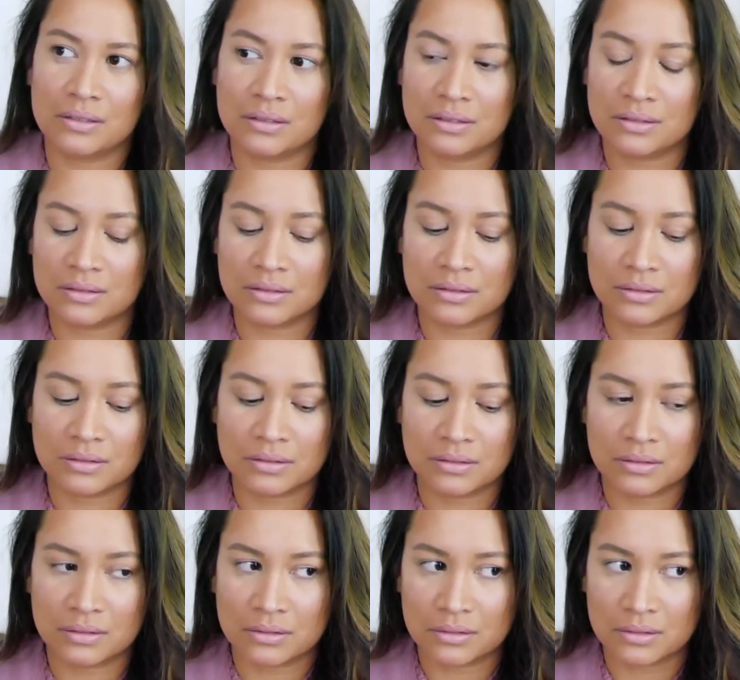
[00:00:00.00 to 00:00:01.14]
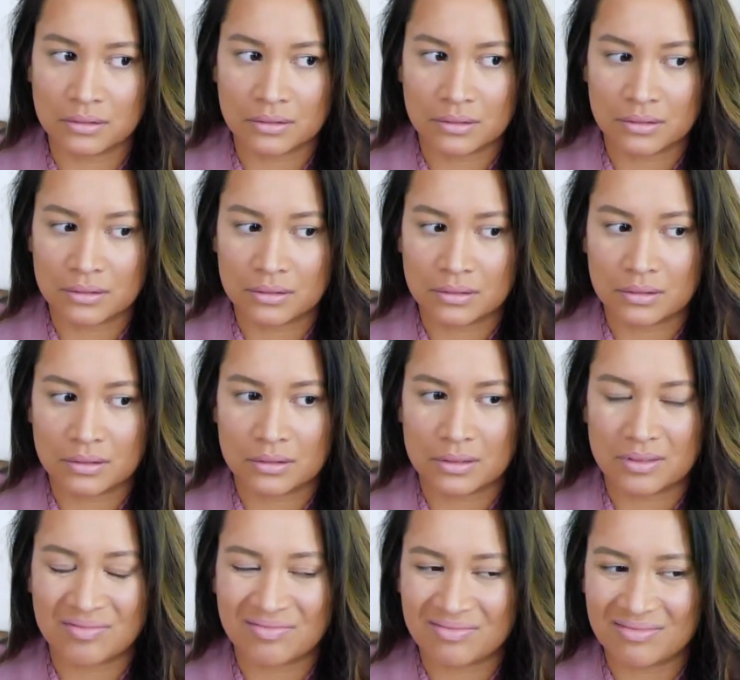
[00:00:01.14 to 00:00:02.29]

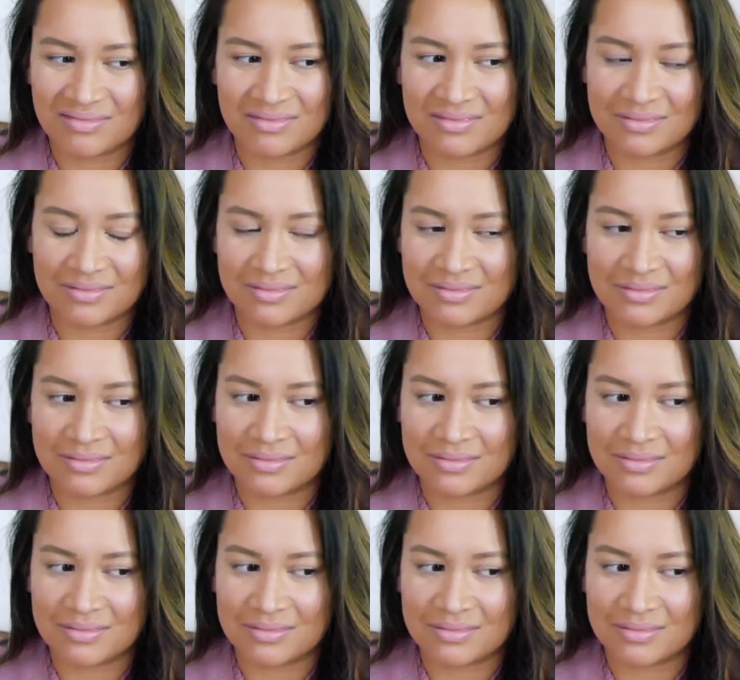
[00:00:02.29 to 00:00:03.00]
Nobody speaks.